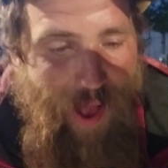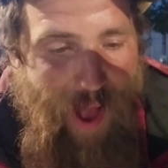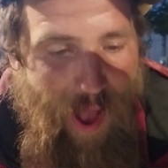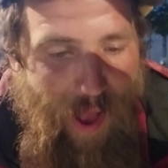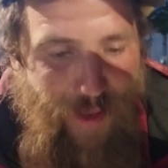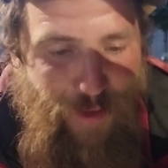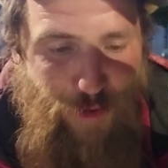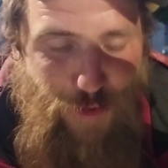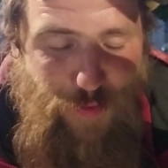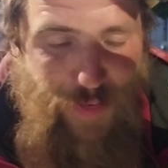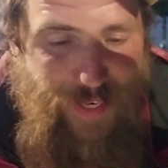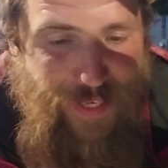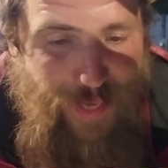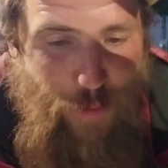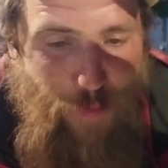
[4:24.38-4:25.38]
I just
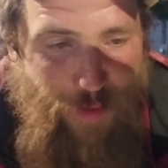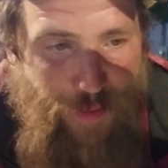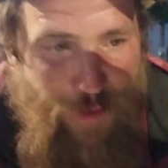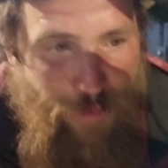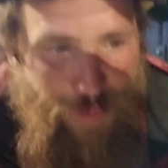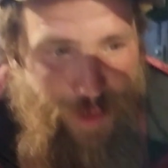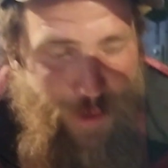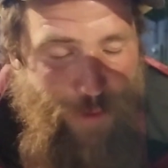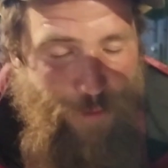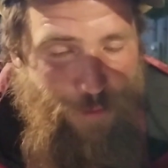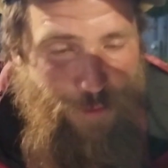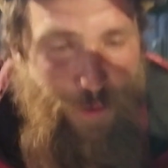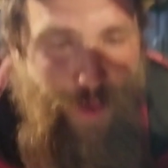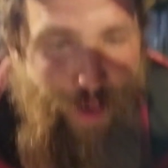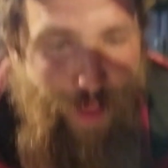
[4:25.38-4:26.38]
need to get one of these pills.